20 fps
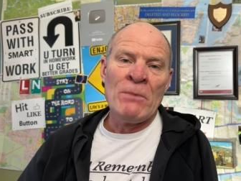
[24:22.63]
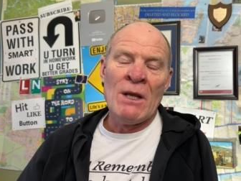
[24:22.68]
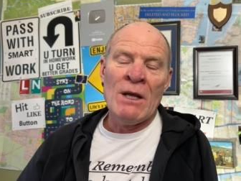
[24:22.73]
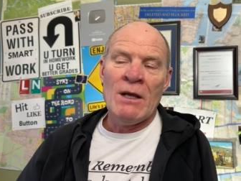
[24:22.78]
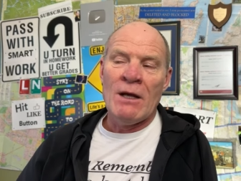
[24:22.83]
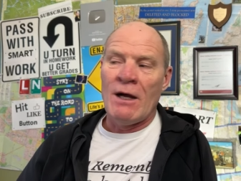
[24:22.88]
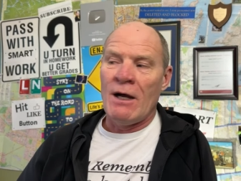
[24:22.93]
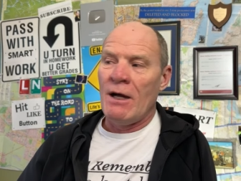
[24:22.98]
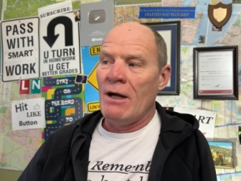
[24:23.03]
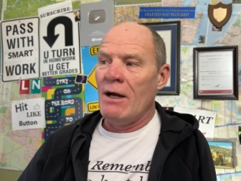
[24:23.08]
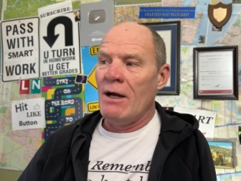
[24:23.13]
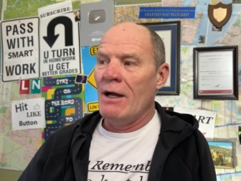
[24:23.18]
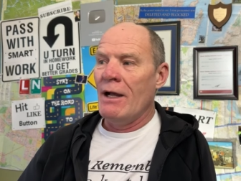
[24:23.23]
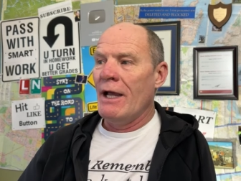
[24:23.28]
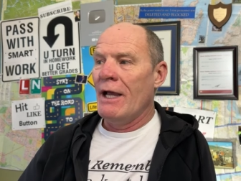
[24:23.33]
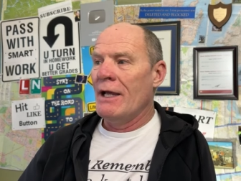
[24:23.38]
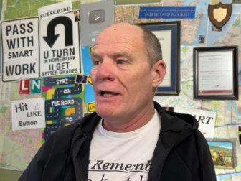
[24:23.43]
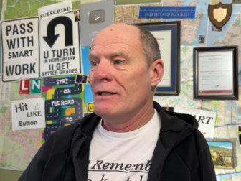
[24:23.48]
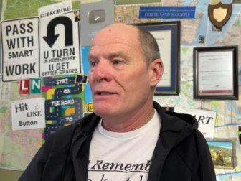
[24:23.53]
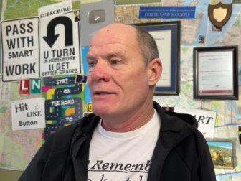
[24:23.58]
uh,
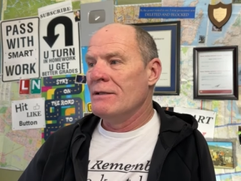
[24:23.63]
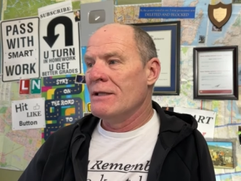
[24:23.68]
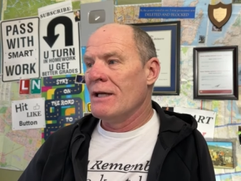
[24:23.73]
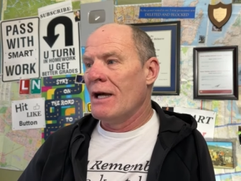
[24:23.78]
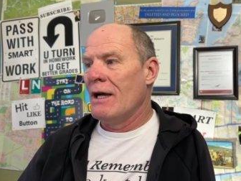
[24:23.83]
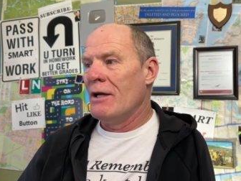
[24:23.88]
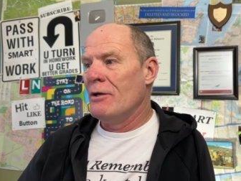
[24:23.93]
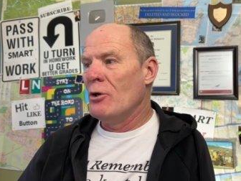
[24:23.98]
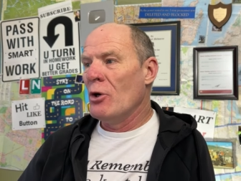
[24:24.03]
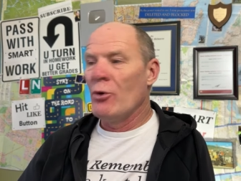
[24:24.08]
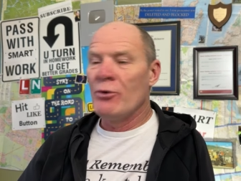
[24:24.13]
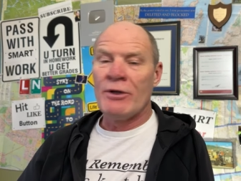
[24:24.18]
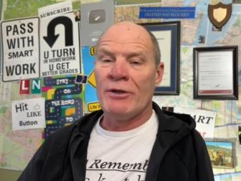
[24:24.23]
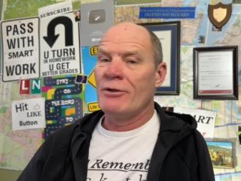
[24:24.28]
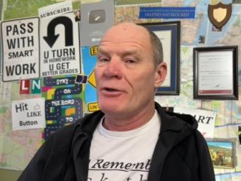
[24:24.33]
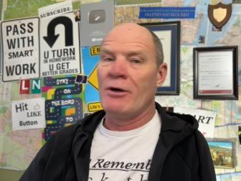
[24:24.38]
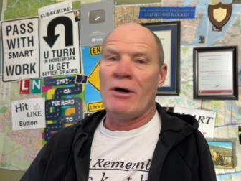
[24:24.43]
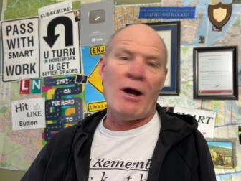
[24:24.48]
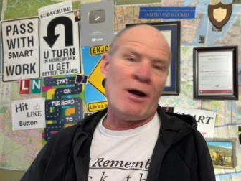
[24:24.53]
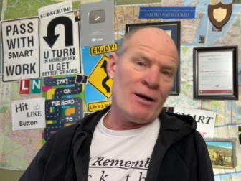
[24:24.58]
and uh, know that
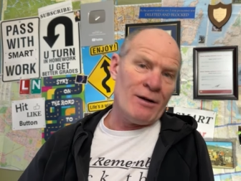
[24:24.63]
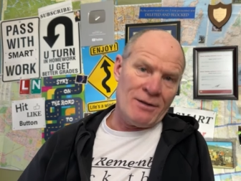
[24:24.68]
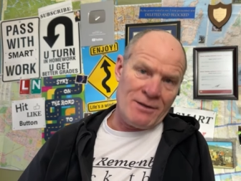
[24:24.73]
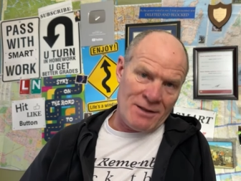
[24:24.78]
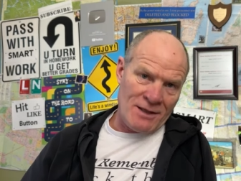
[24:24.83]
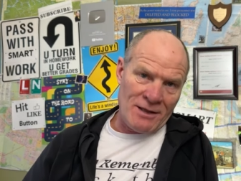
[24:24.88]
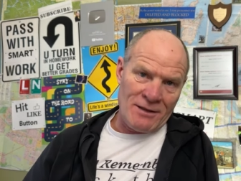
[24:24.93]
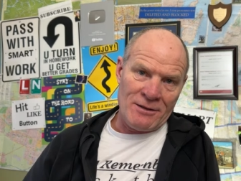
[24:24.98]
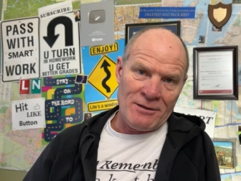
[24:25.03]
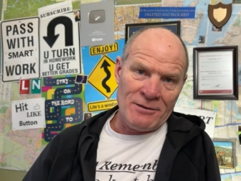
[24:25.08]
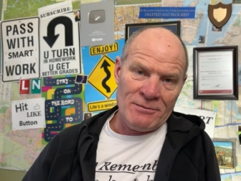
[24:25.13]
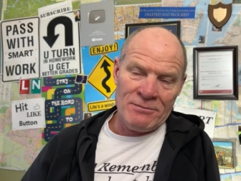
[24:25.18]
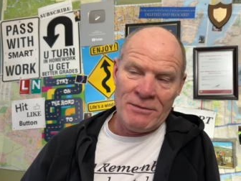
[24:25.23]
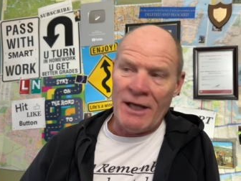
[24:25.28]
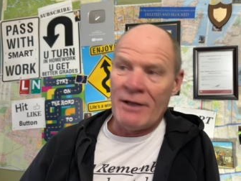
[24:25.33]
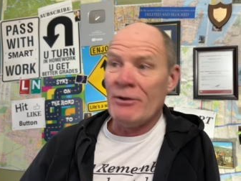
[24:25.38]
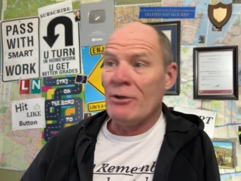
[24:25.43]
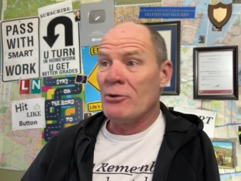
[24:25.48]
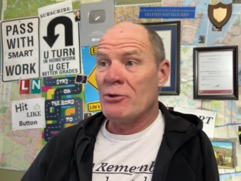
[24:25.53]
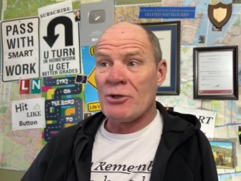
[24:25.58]
they're not going to signal
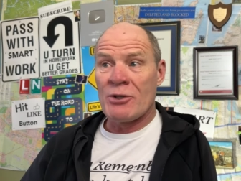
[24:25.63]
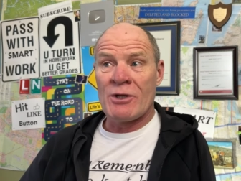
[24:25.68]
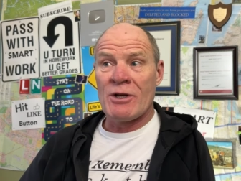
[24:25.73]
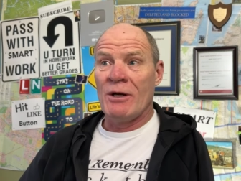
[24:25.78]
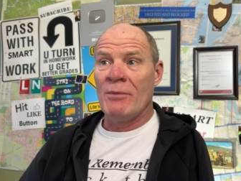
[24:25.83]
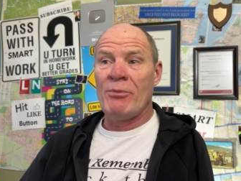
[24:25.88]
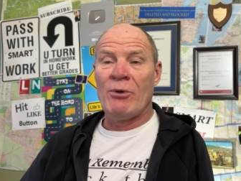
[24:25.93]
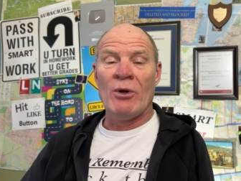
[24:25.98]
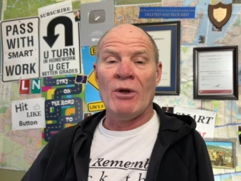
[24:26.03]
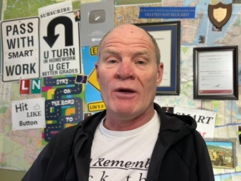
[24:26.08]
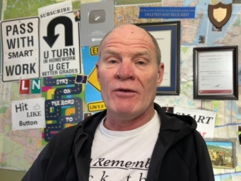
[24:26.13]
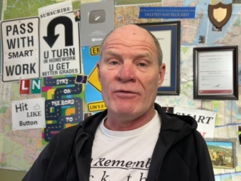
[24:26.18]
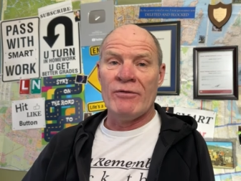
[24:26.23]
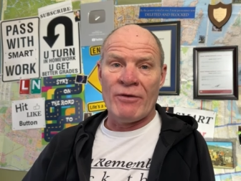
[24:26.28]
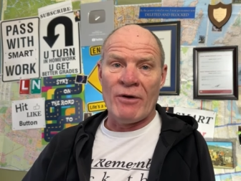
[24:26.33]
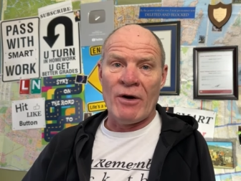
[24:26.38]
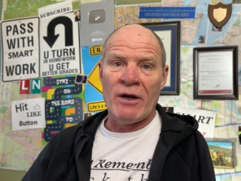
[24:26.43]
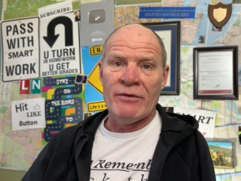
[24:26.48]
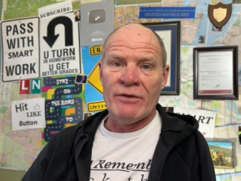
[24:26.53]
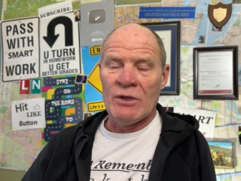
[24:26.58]
and they're just going to pull out in
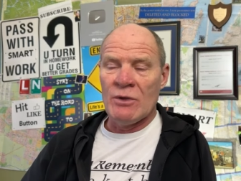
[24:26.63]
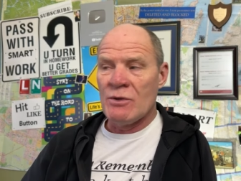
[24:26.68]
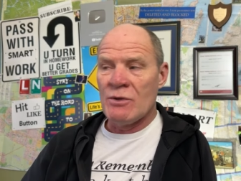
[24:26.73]
front of you.